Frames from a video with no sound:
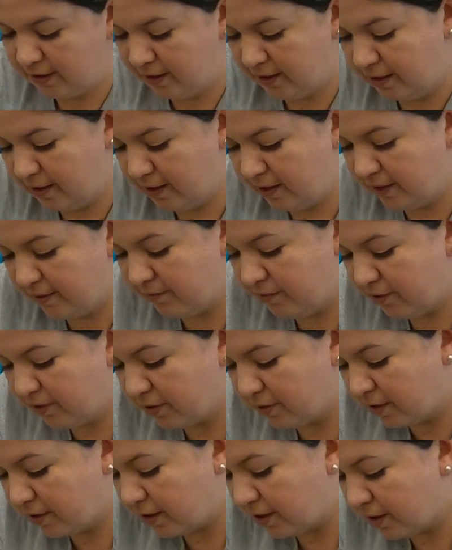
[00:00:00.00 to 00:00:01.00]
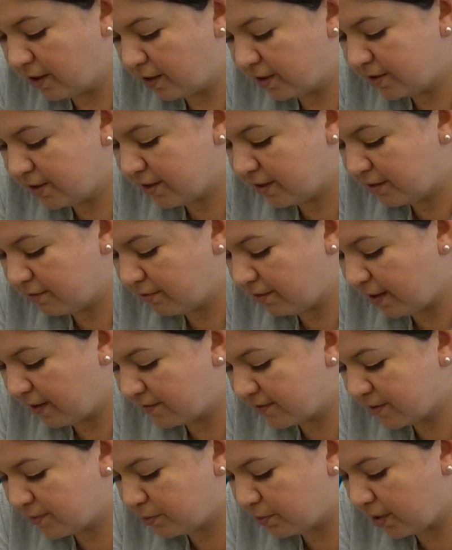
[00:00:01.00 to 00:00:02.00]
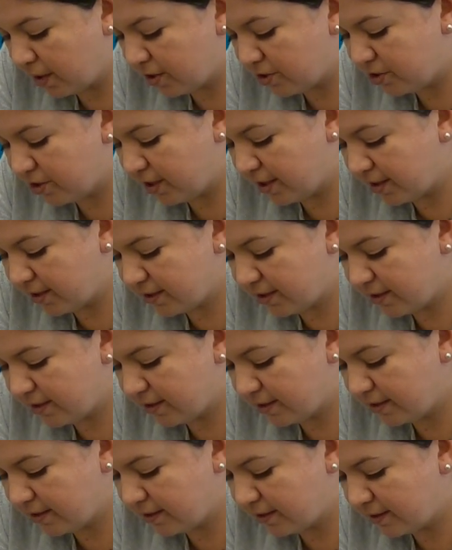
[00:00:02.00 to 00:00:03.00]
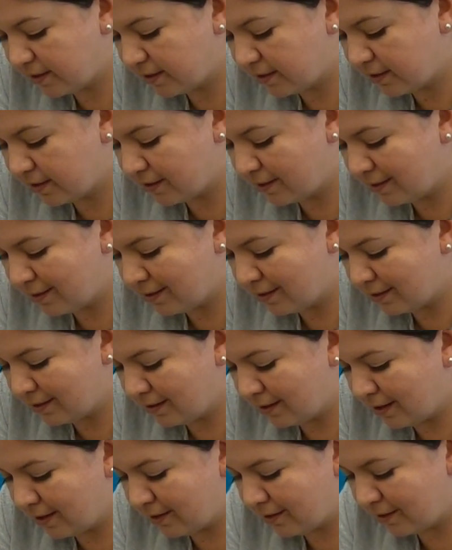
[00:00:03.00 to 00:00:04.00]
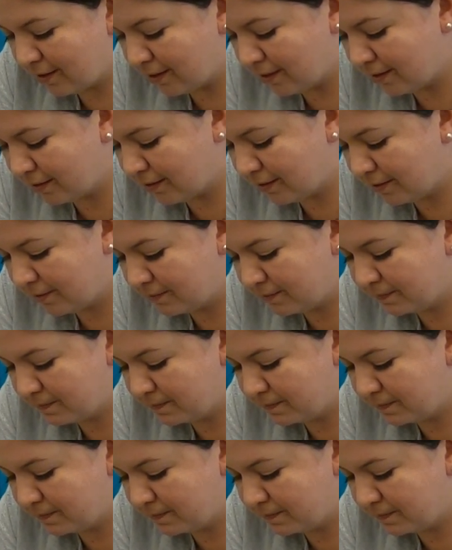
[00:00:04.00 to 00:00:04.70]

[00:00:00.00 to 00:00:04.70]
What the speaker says: and give your arts and crafts project a lot of color.